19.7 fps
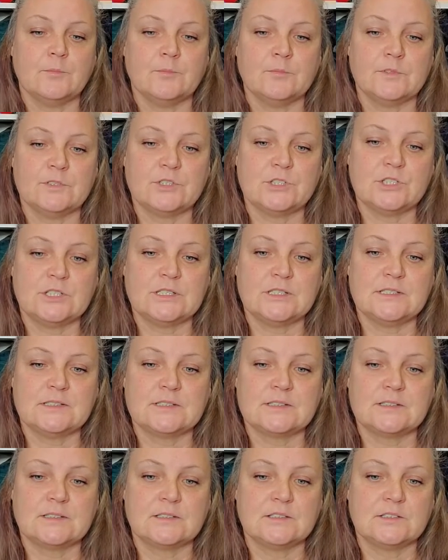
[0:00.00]

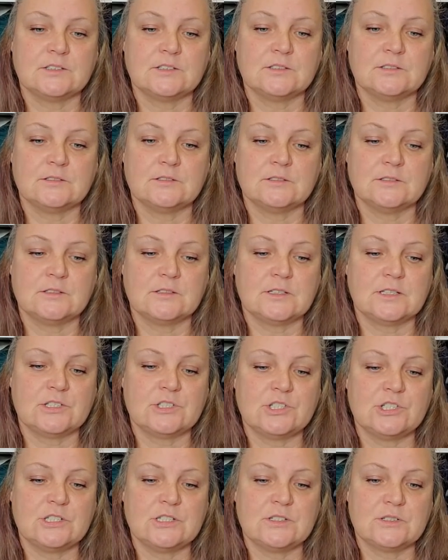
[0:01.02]
She's because
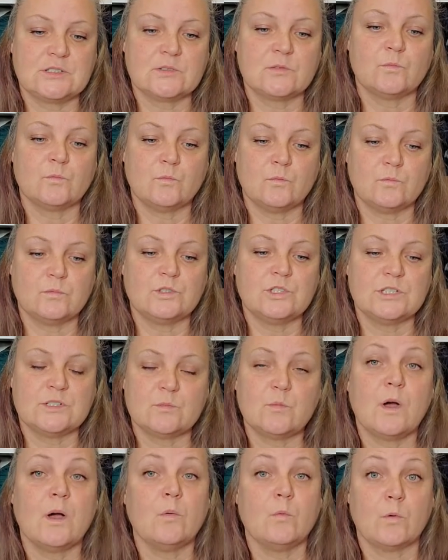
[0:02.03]
she's
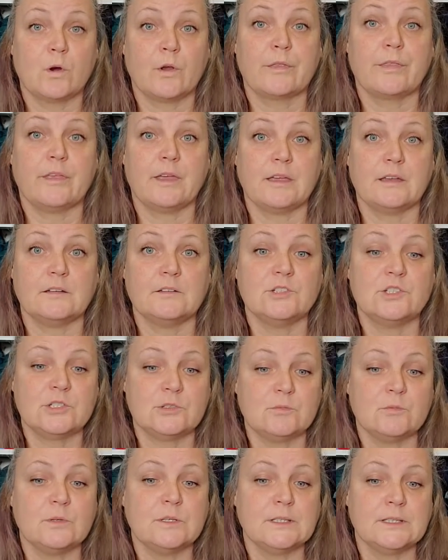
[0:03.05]
well worth it. She
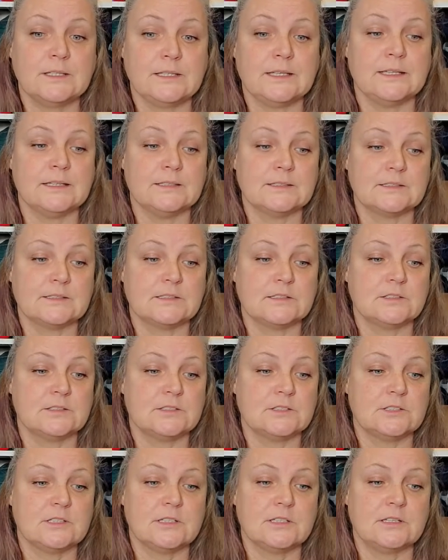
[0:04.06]
really is.
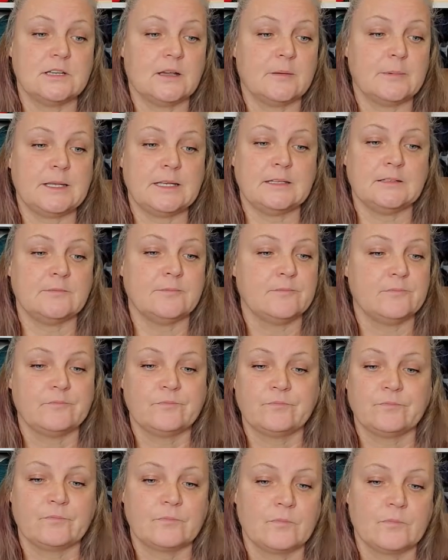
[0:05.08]
I mean,
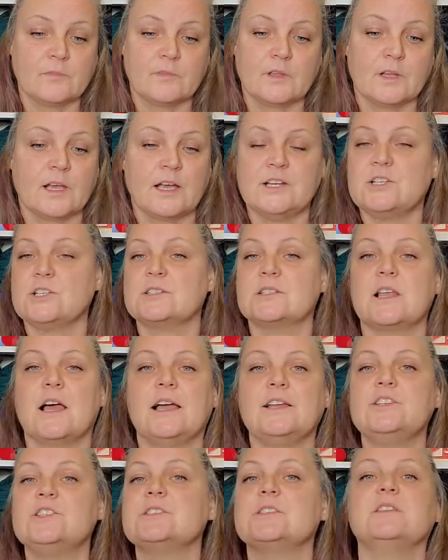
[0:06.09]
I
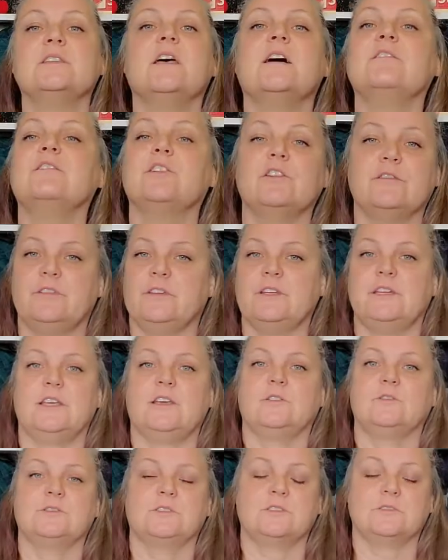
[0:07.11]
just love her
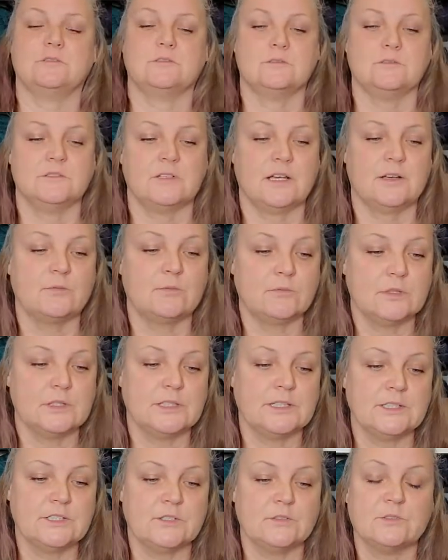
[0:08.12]
videos. I
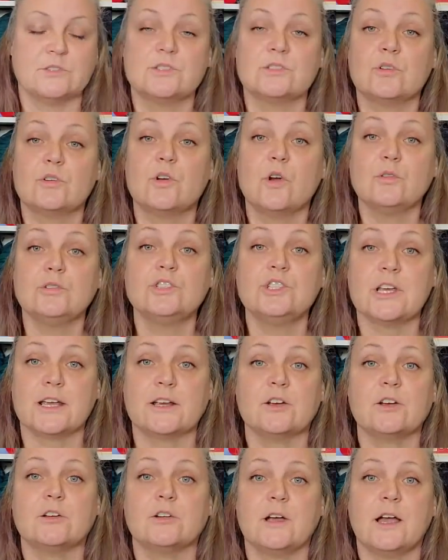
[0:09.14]
really do. So go
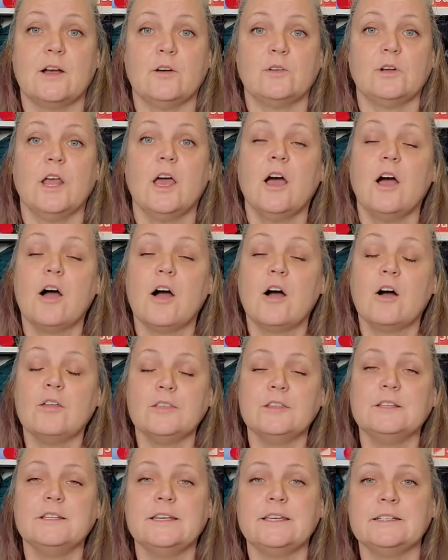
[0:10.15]
check her out. All
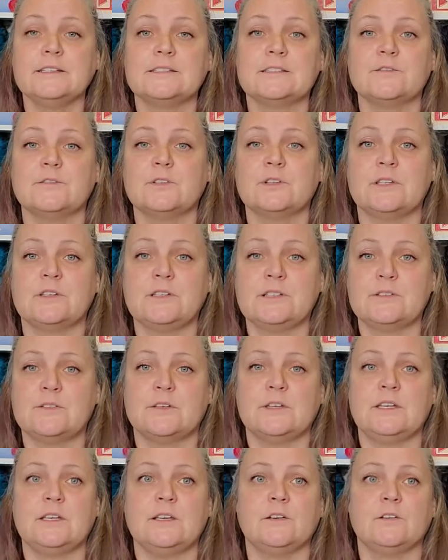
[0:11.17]
the links for these
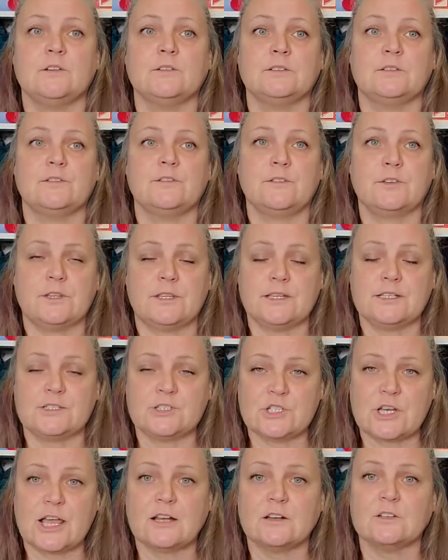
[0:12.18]

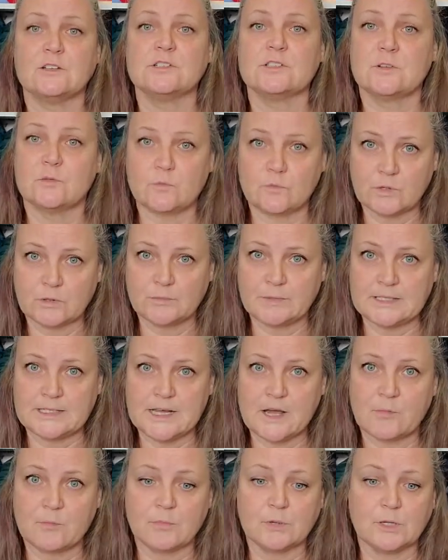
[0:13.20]
channels will be
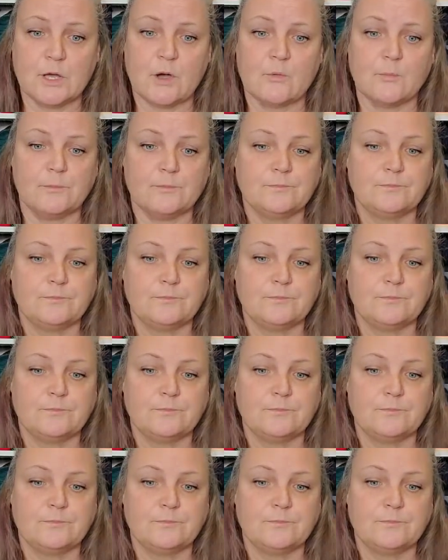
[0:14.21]
down below.